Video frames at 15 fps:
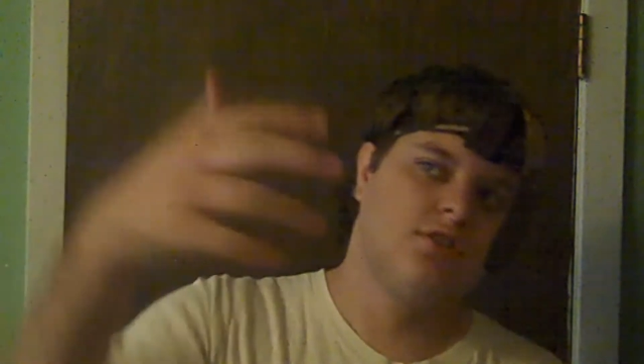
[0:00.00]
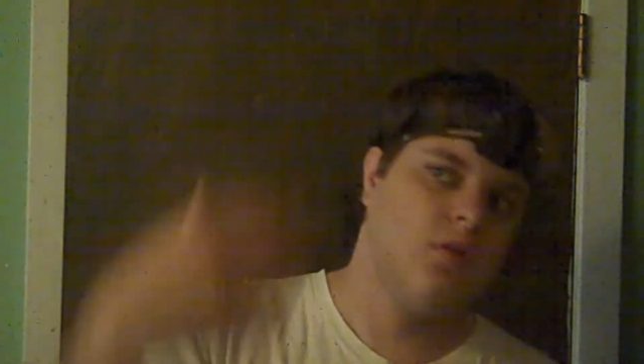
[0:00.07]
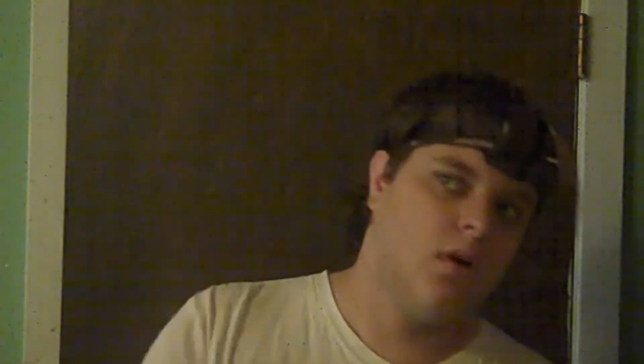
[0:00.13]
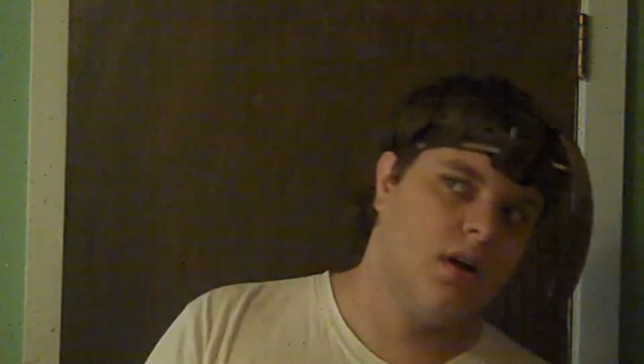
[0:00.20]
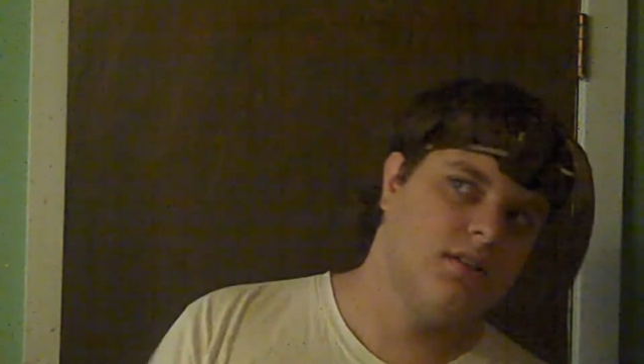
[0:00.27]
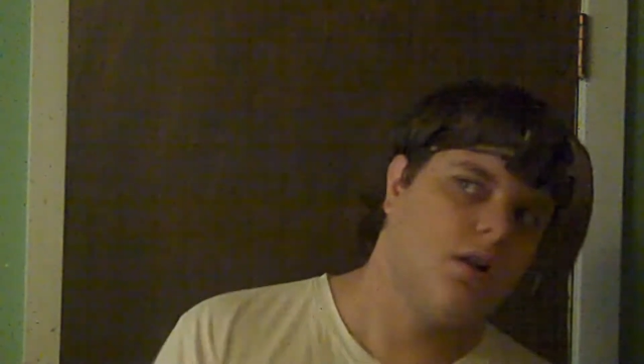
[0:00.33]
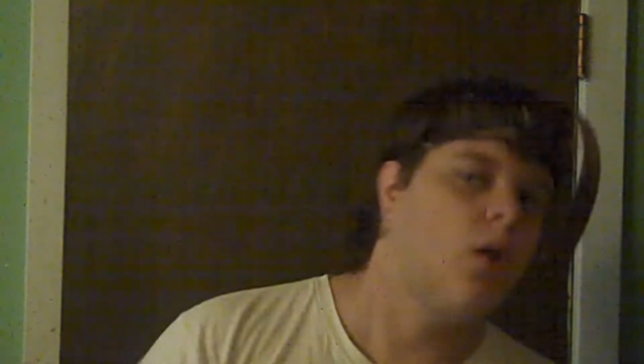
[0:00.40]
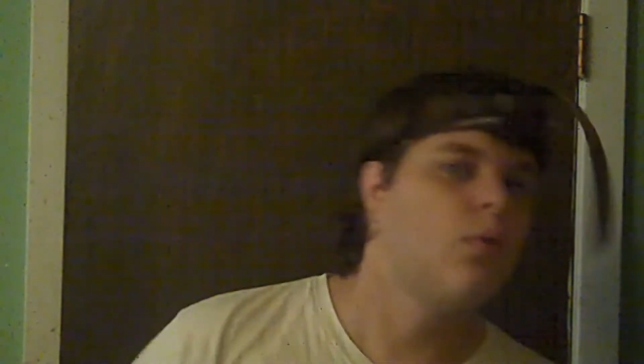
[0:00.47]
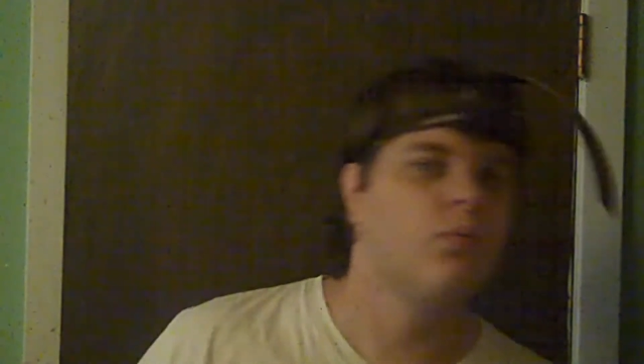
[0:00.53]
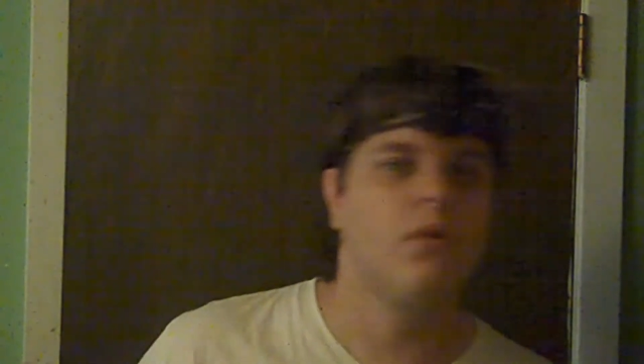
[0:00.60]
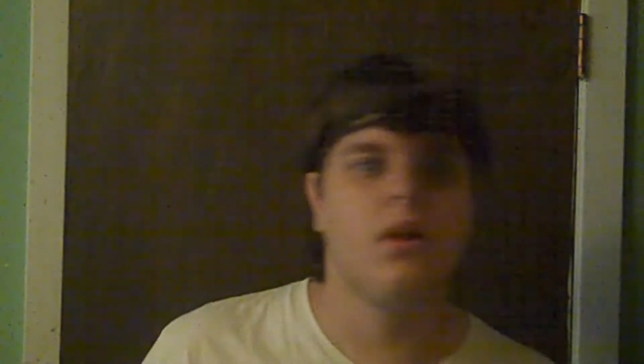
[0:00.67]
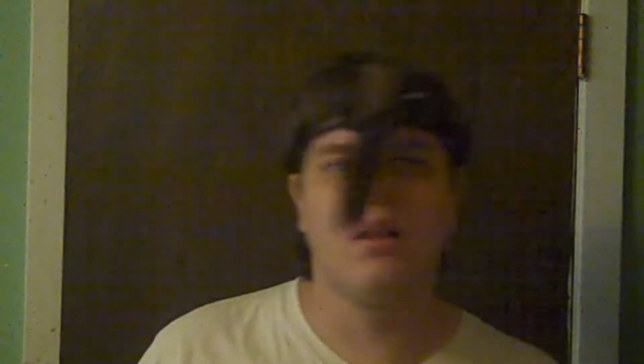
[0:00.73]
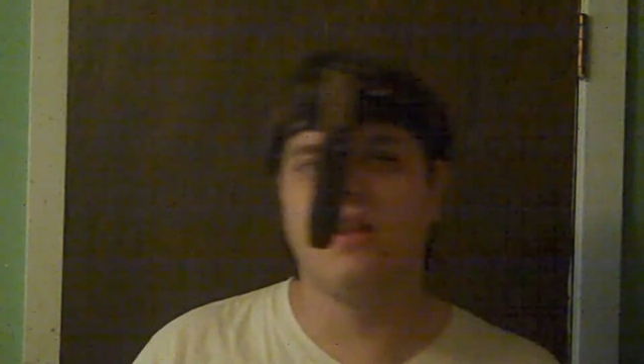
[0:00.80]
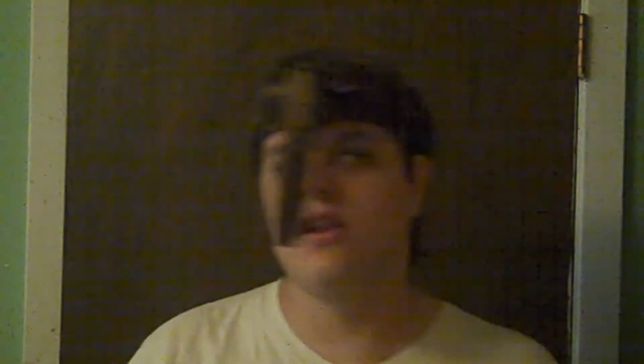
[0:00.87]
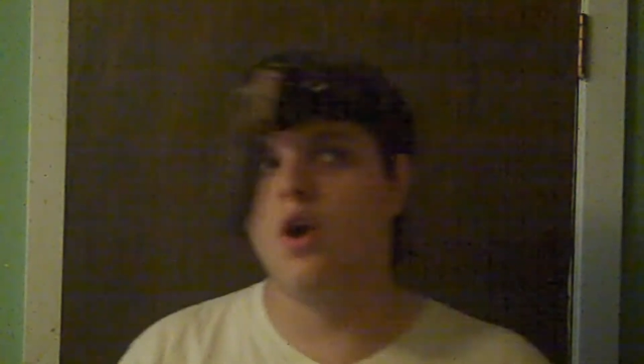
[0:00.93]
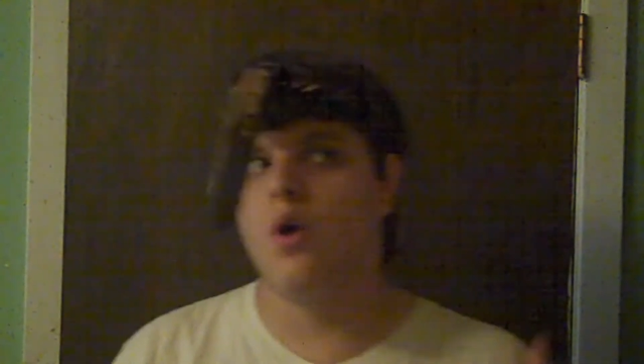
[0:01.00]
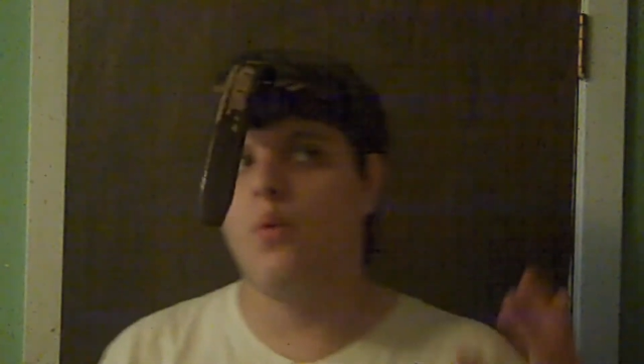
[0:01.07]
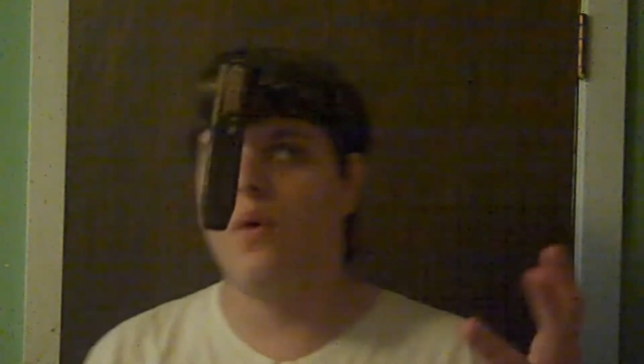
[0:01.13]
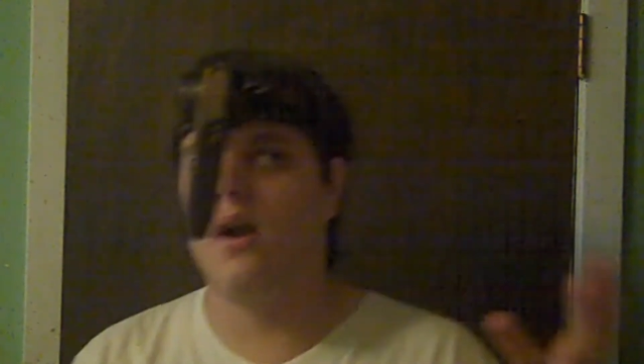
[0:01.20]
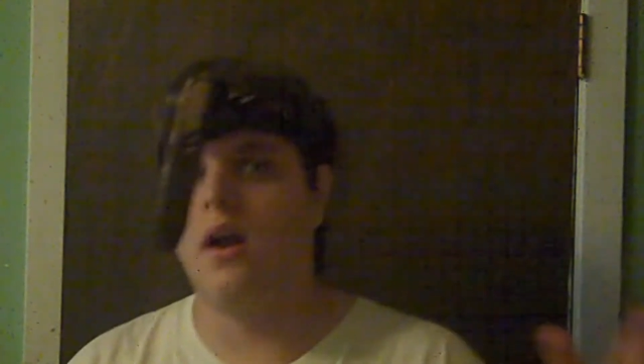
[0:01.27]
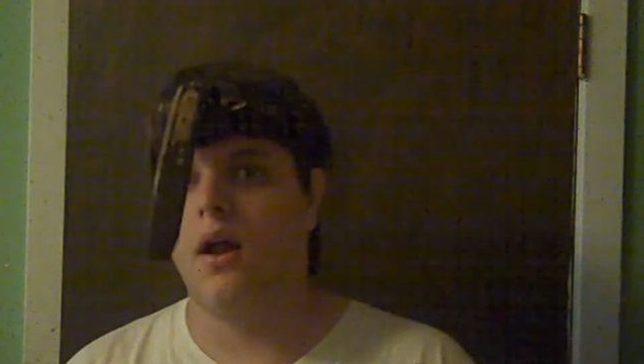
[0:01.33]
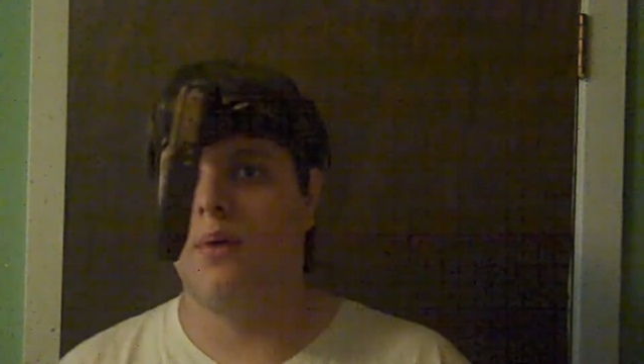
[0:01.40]
so I don't really know
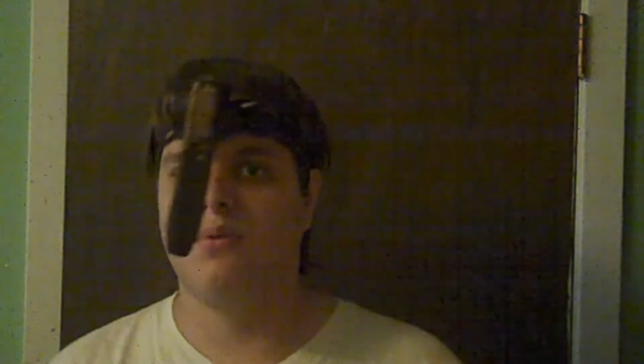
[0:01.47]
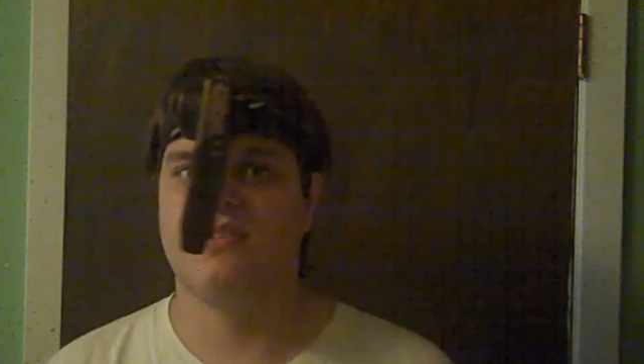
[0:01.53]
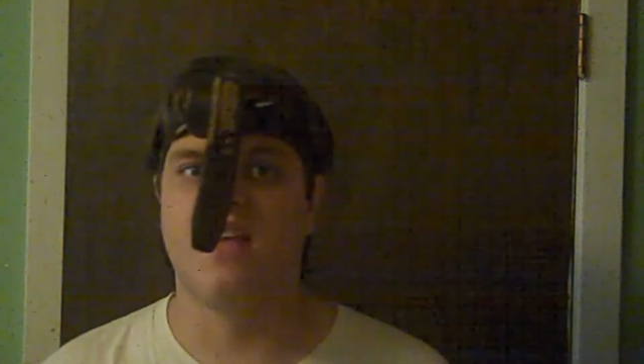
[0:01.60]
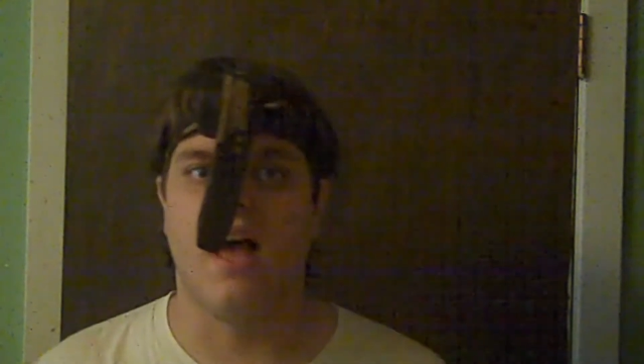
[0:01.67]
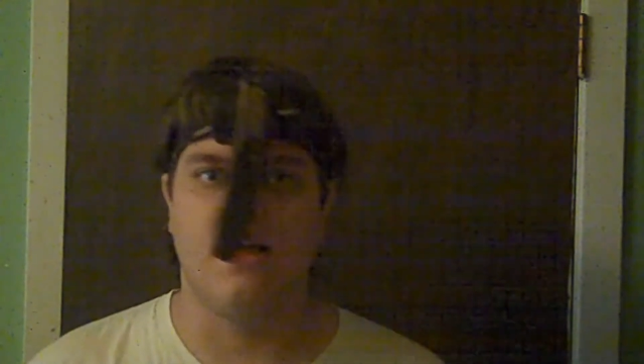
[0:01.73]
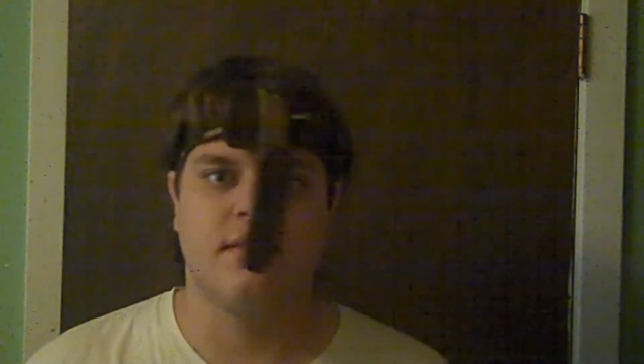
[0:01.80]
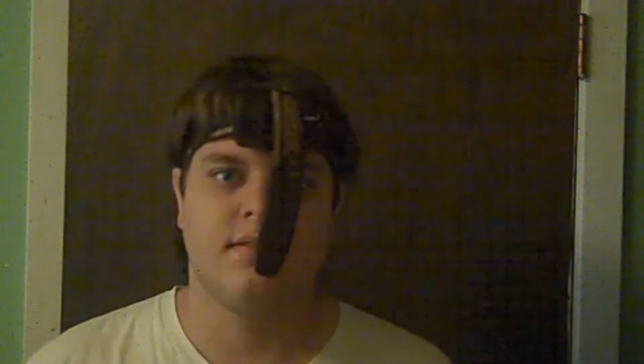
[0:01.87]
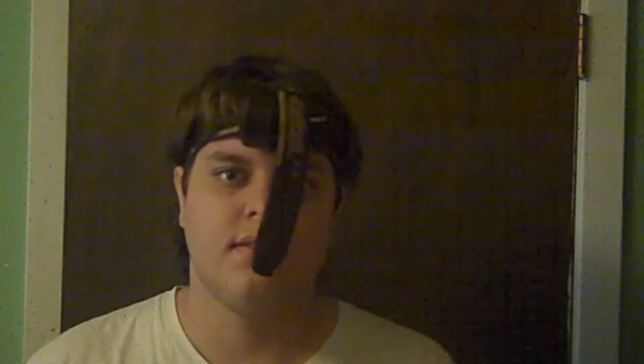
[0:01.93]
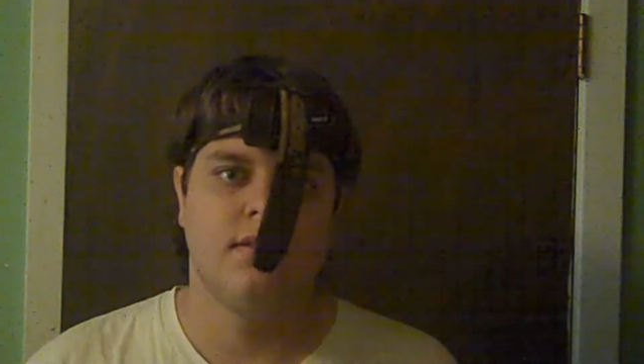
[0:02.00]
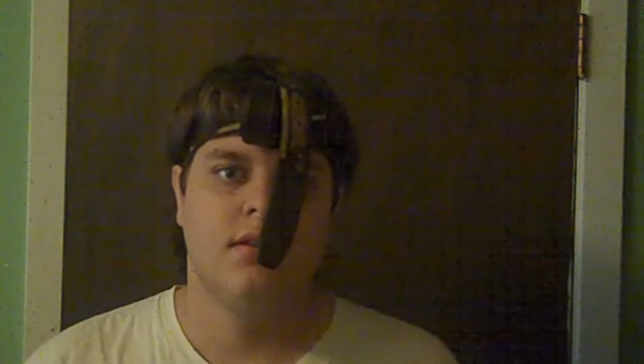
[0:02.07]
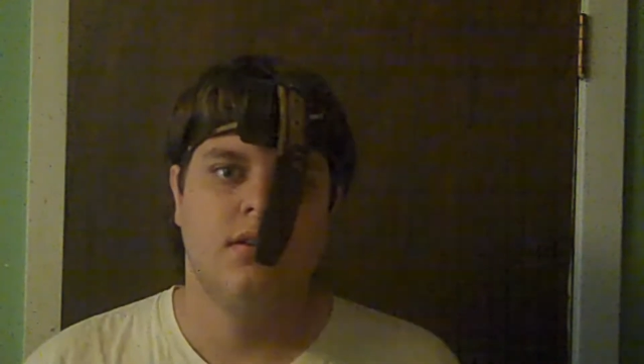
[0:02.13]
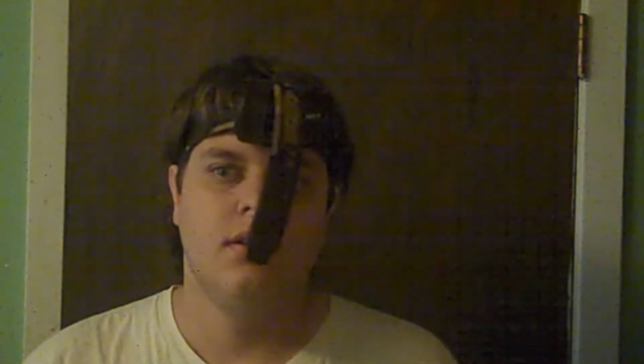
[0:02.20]
where I was at.